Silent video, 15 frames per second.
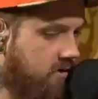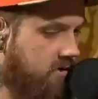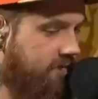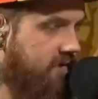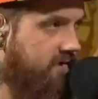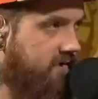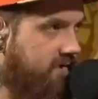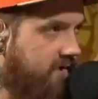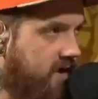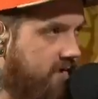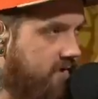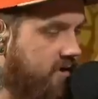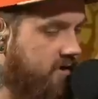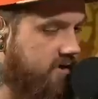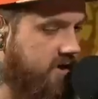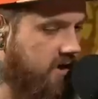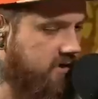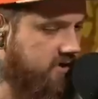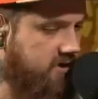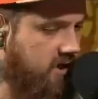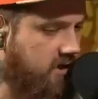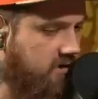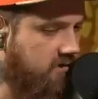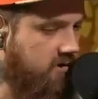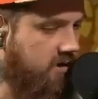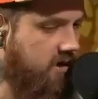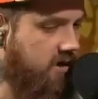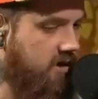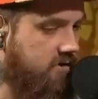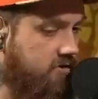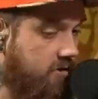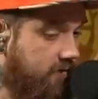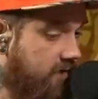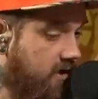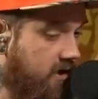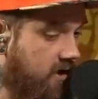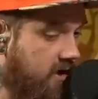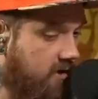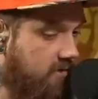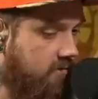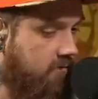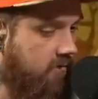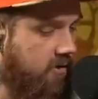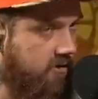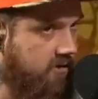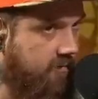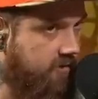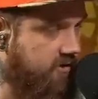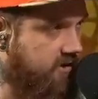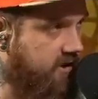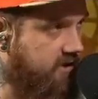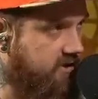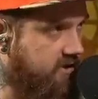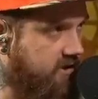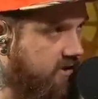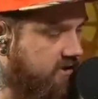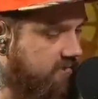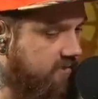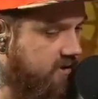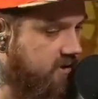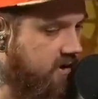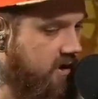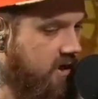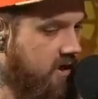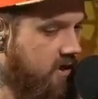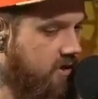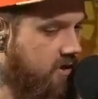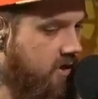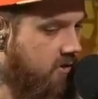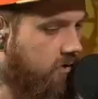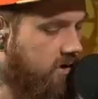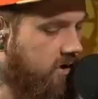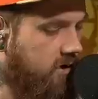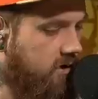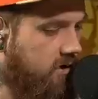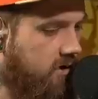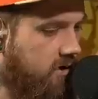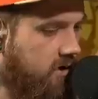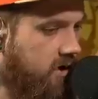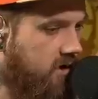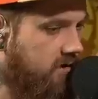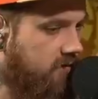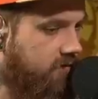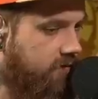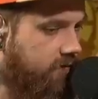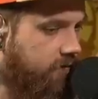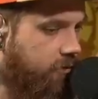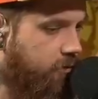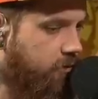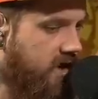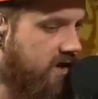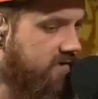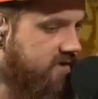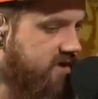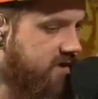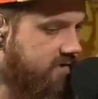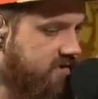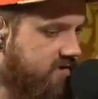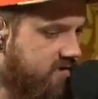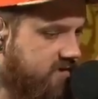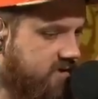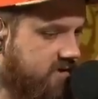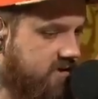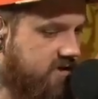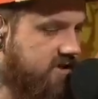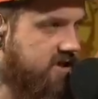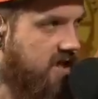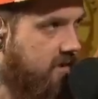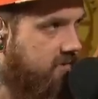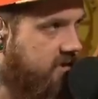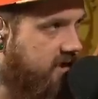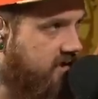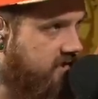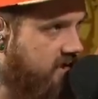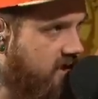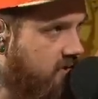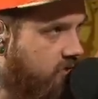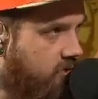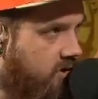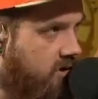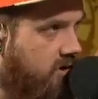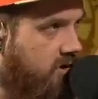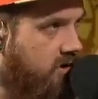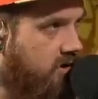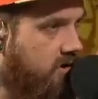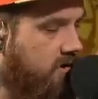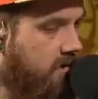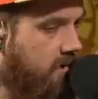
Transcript: the 55 yard touchdown. Uh, Duvernay had multiple touchdowns, but no one, none of the wide receivers seemed like they were